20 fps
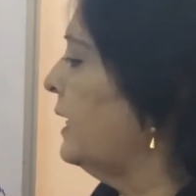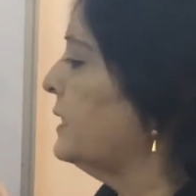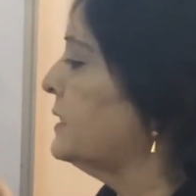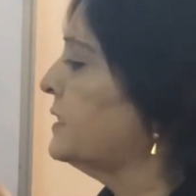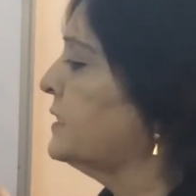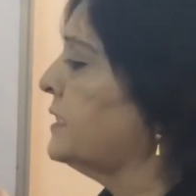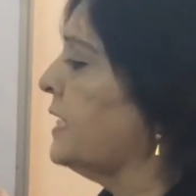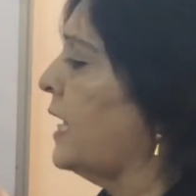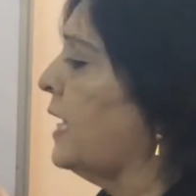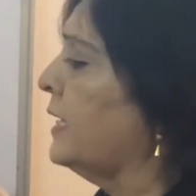
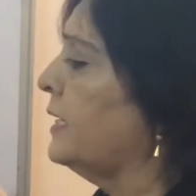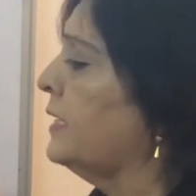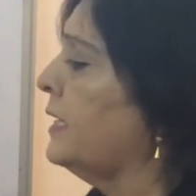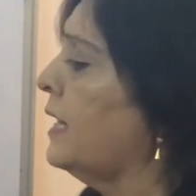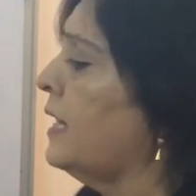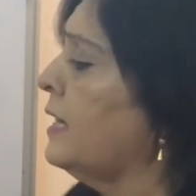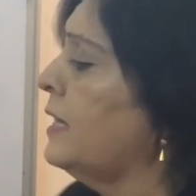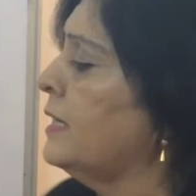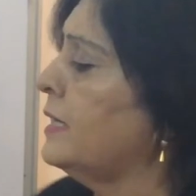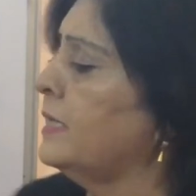as
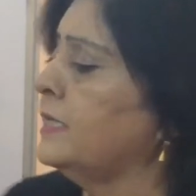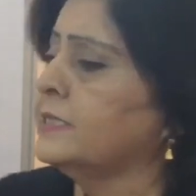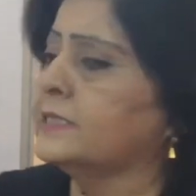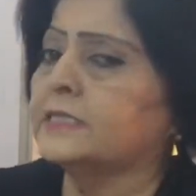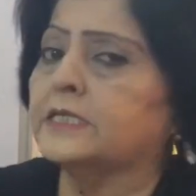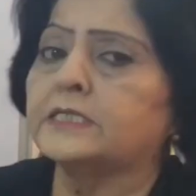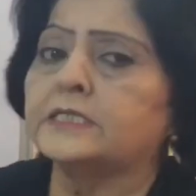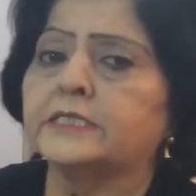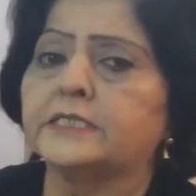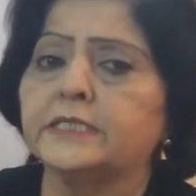China is
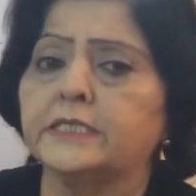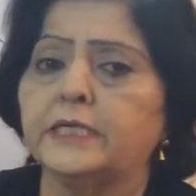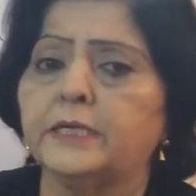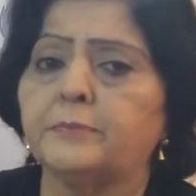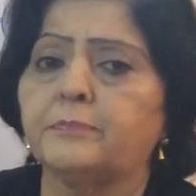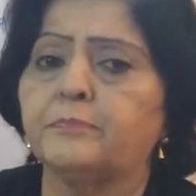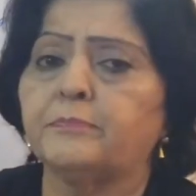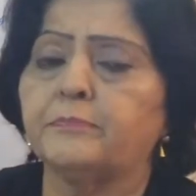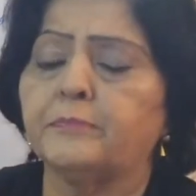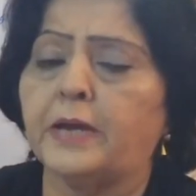a
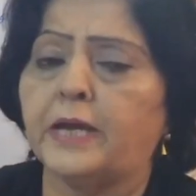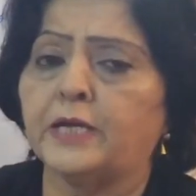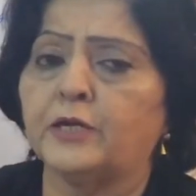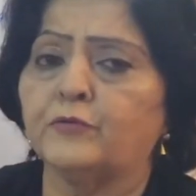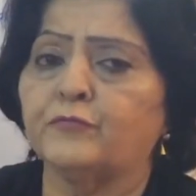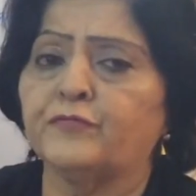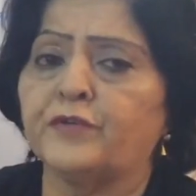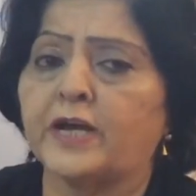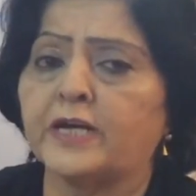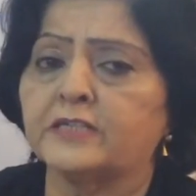cheap
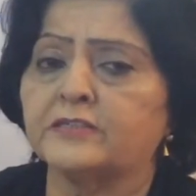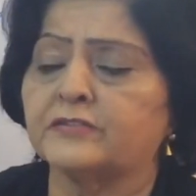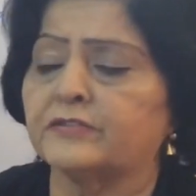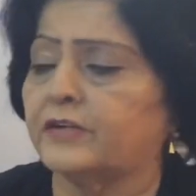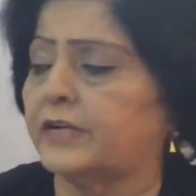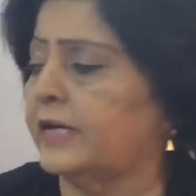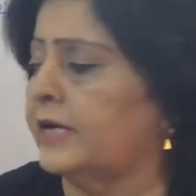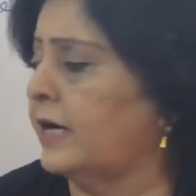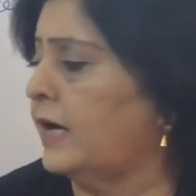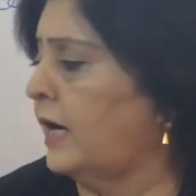
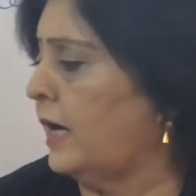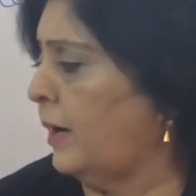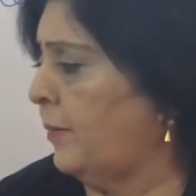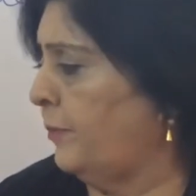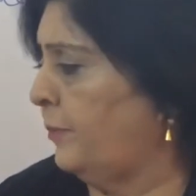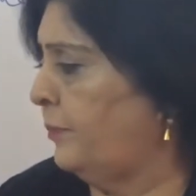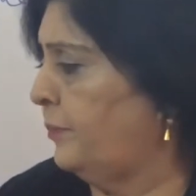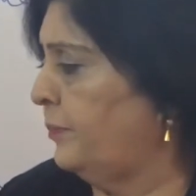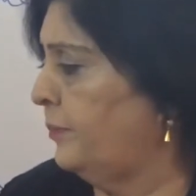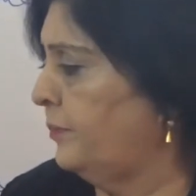manufacturing
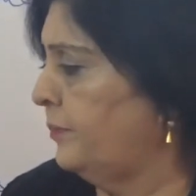hub.